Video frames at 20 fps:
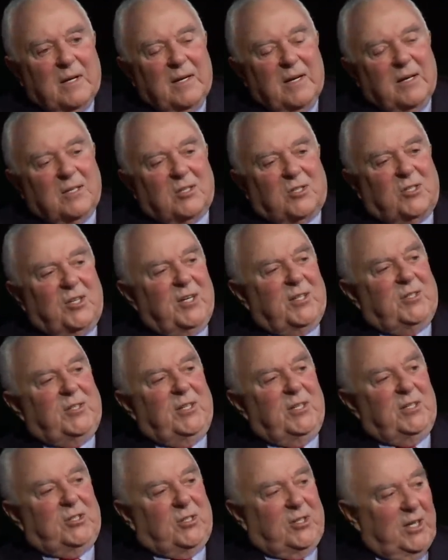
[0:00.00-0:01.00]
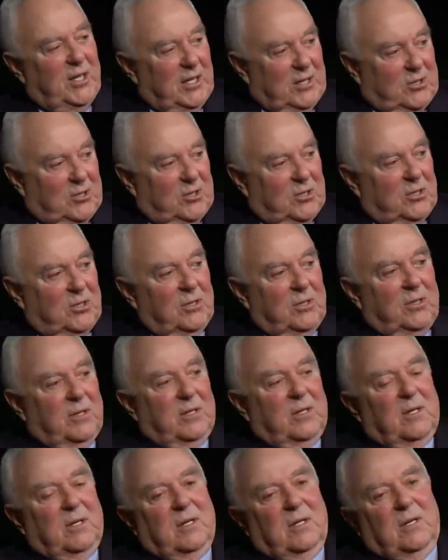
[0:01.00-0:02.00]
in 66,
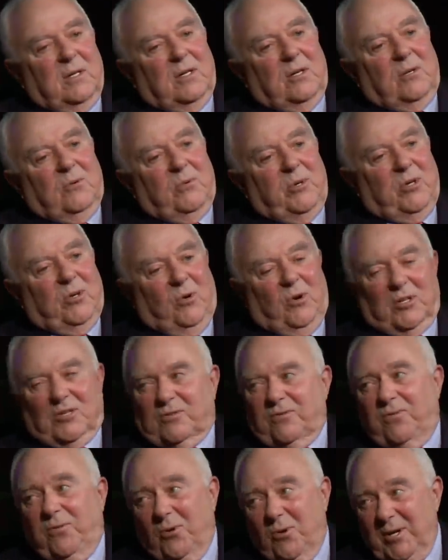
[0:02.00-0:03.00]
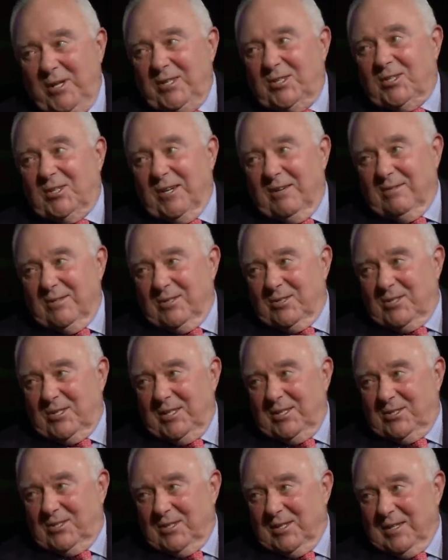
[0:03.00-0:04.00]
we lost 47
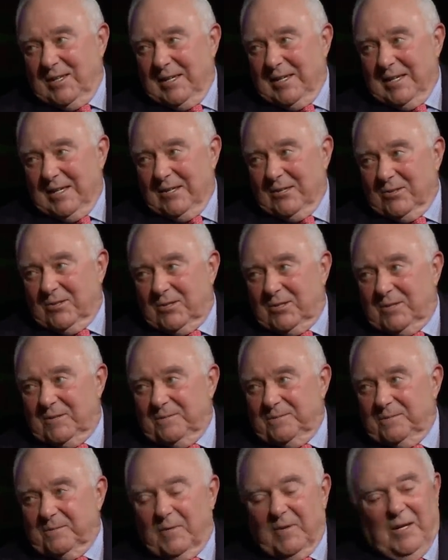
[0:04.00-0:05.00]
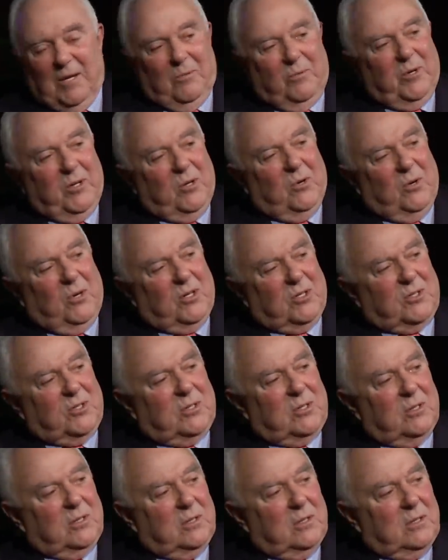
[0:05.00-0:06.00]
seats in the House, and we
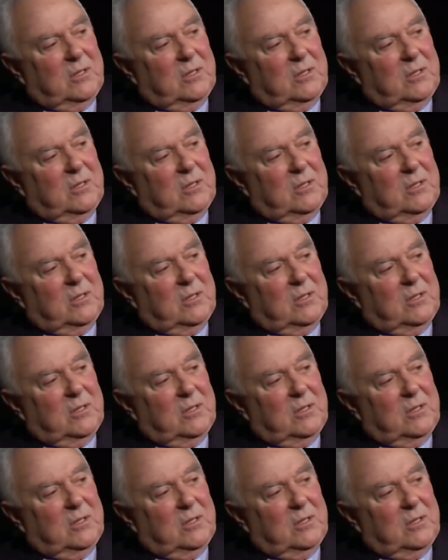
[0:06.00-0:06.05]
lost